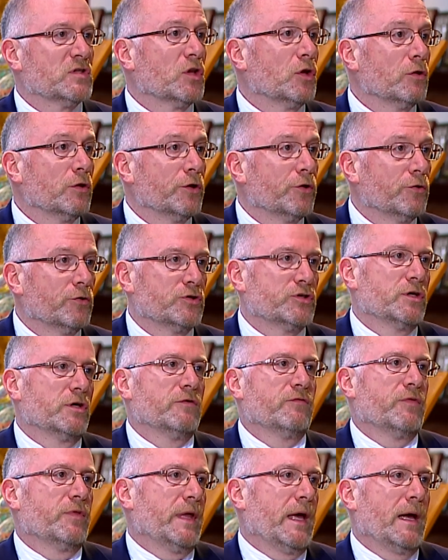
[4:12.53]
the liturgy
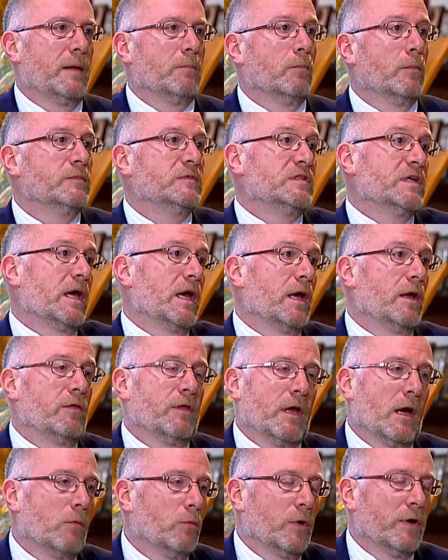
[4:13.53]
of that day,
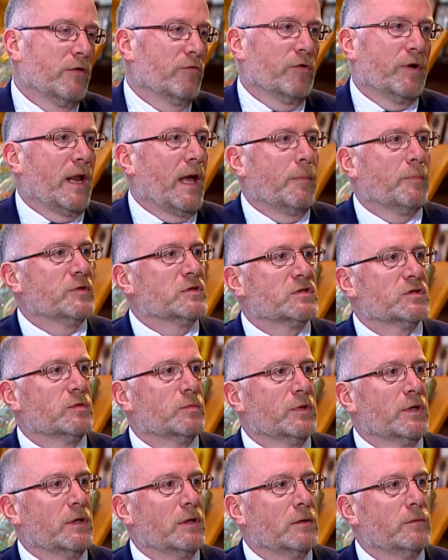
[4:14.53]
the, whatever it happens to
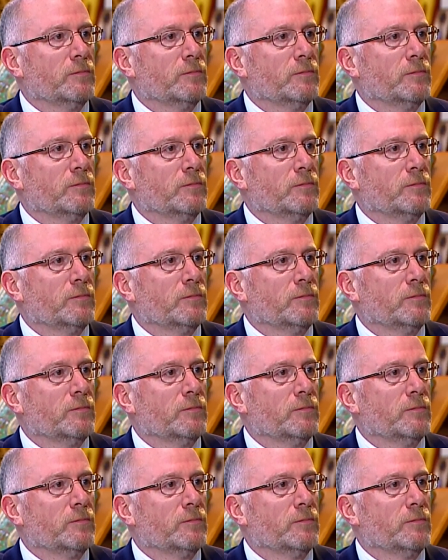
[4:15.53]
be.